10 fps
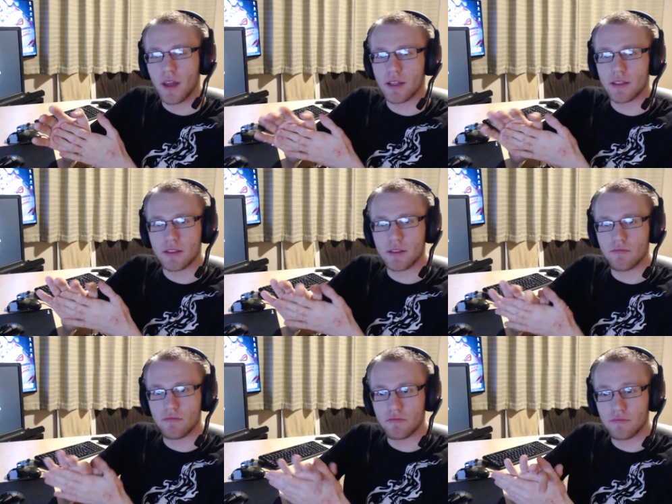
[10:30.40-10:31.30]
and
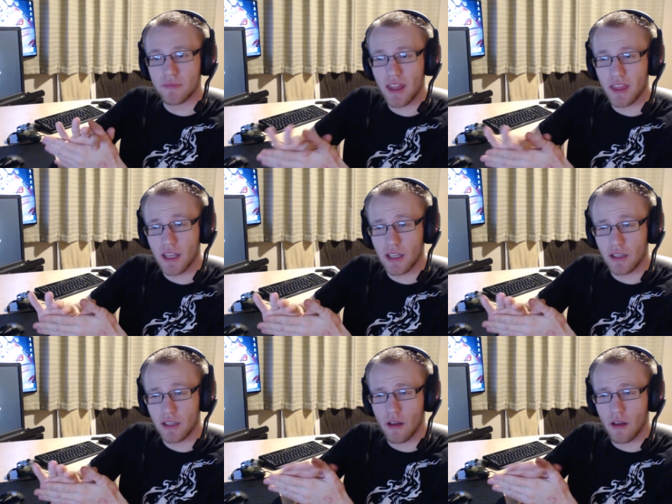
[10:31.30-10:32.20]
that
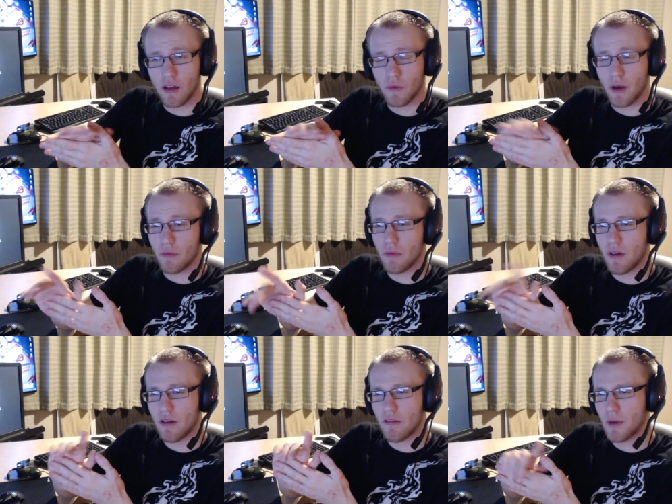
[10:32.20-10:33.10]
thing, well,
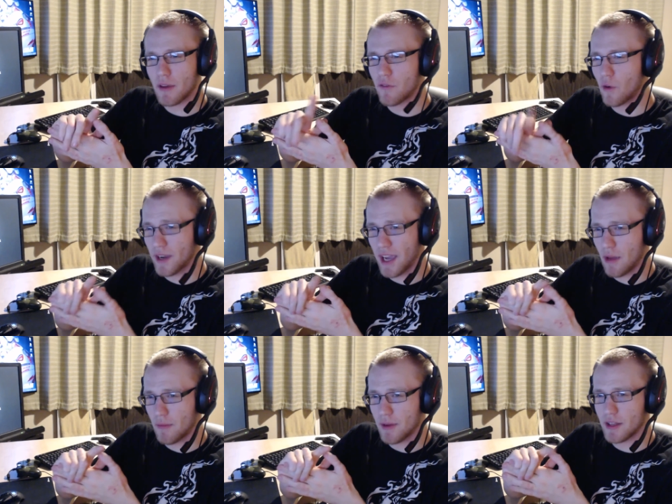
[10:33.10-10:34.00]
by
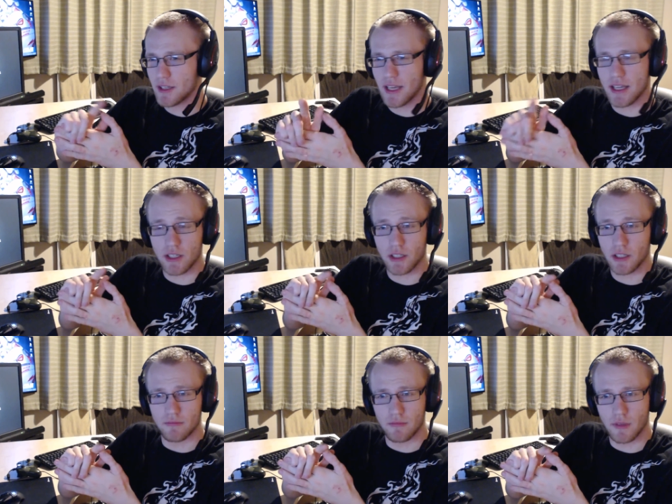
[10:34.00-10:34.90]
4K I mean the
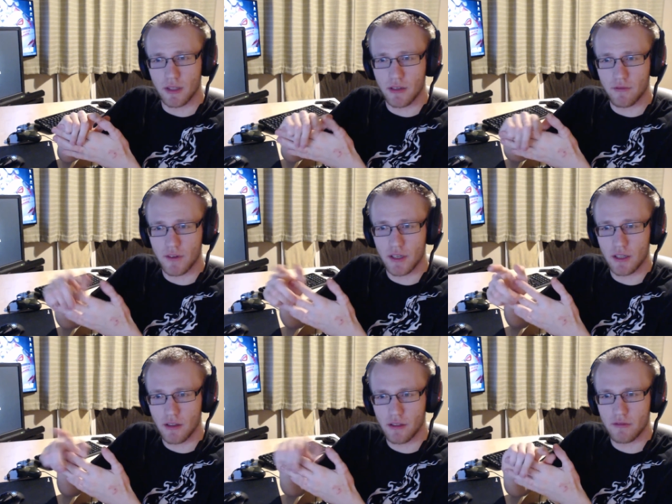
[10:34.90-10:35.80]
DSR, the
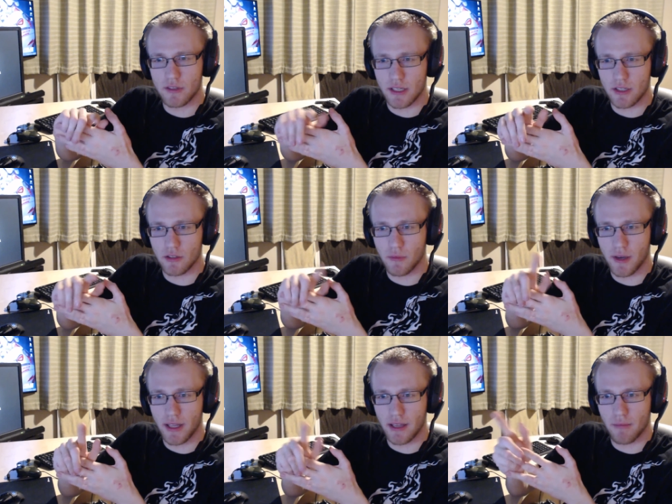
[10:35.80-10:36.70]
NVIDIA system
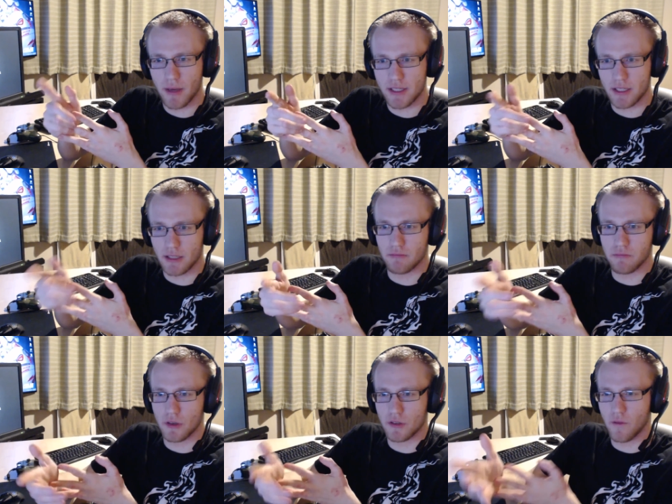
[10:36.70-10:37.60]
where it basically
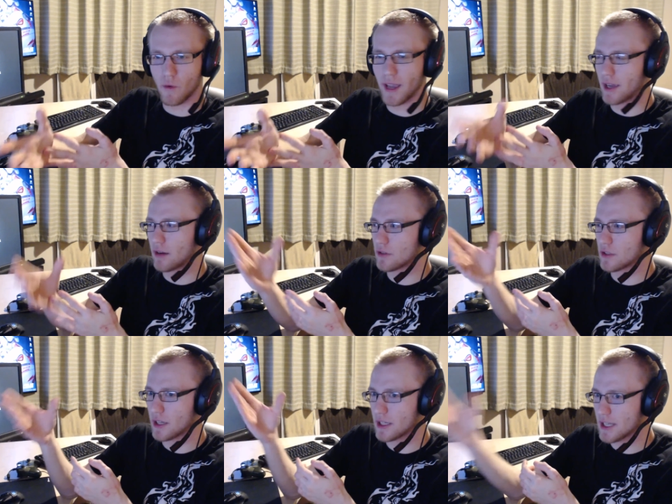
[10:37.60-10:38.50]
puts 4K
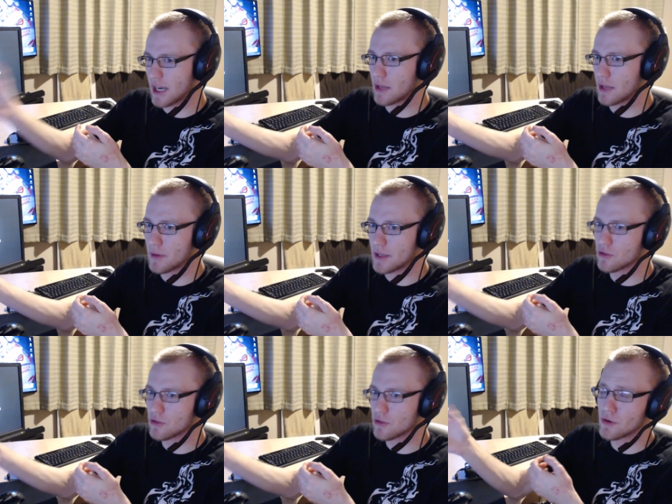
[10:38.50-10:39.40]
onto like a 1080p
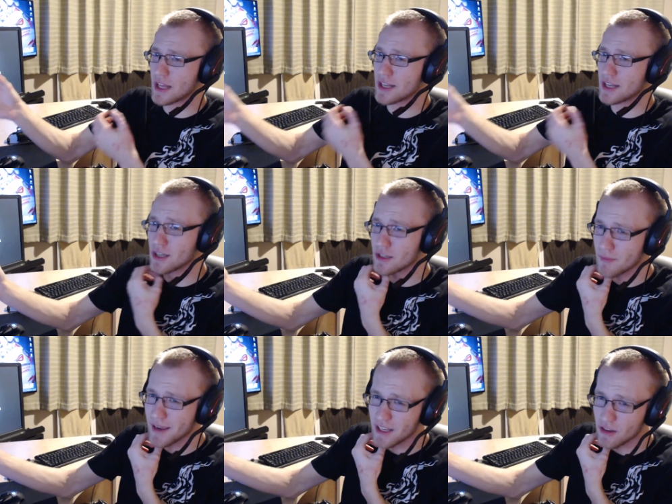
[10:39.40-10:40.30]
screen, which then
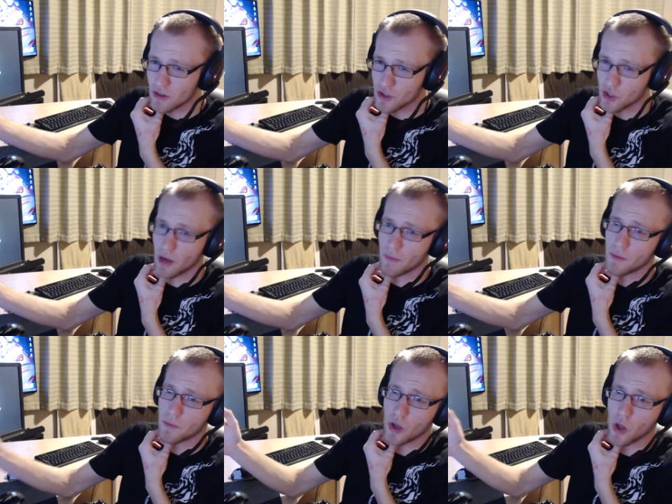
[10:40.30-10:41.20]
does make it look
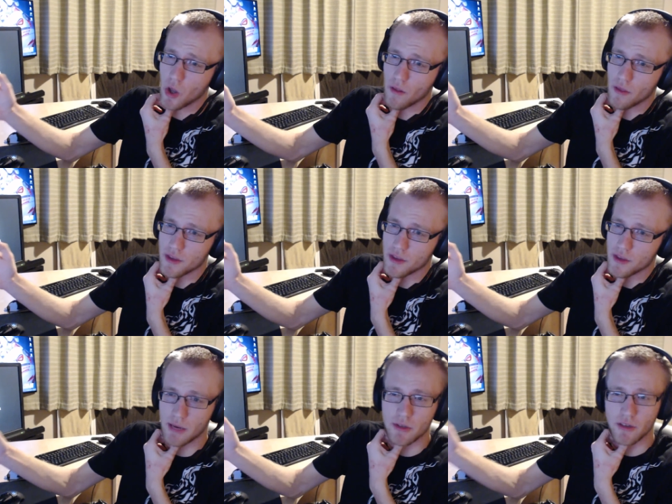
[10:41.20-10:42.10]
sharper, but not the
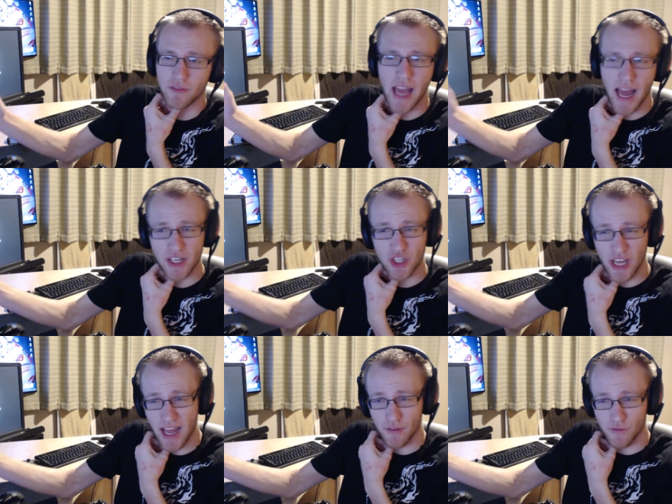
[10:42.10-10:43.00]
same as if you
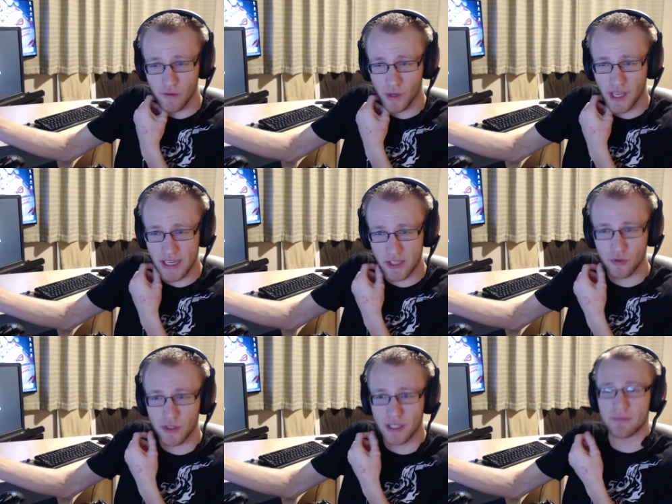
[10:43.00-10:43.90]
actually had a 4K
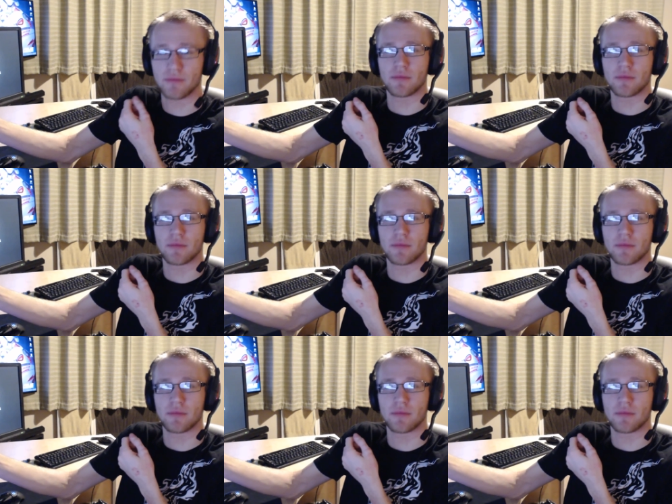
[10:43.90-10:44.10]
screen.